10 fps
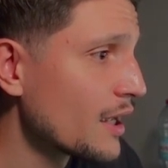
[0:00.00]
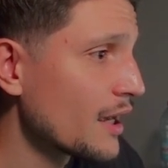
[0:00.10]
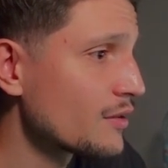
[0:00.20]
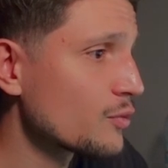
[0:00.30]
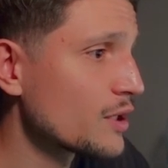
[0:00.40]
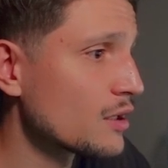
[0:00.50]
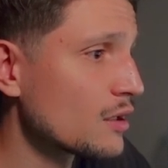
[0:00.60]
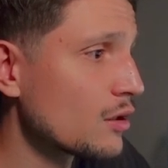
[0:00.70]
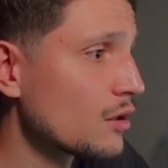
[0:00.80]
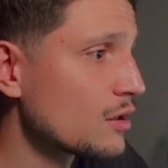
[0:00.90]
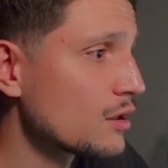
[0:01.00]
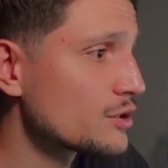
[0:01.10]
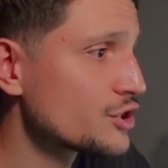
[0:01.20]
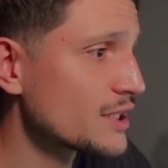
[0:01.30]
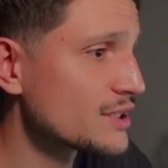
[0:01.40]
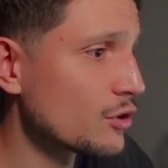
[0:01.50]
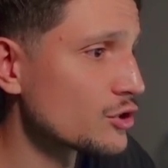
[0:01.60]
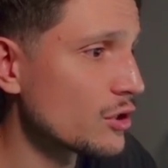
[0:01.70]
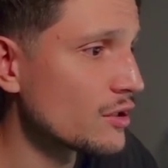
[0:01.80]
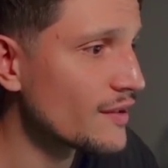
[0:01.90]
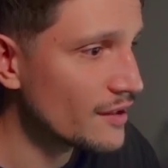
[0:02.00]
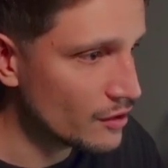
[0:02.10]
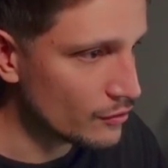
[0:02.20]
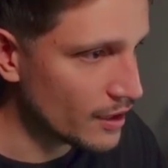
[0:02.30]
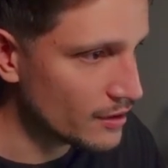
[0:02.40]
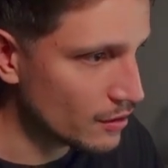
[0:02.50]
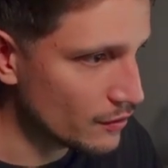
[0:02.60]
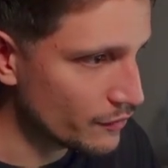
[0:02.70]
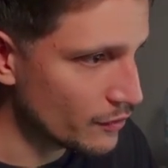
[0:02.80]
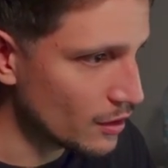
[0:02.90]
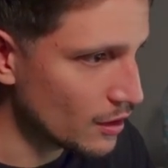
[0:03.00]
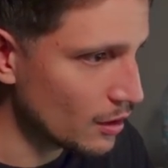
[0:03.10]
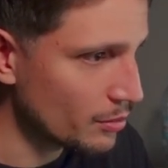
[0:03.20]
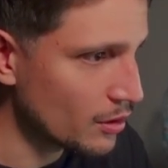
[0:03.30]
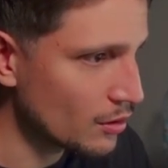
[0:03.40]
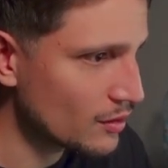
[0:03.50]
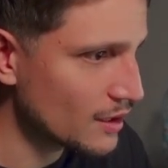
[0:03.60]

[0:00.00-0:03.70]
and we are just consolidating right now for about,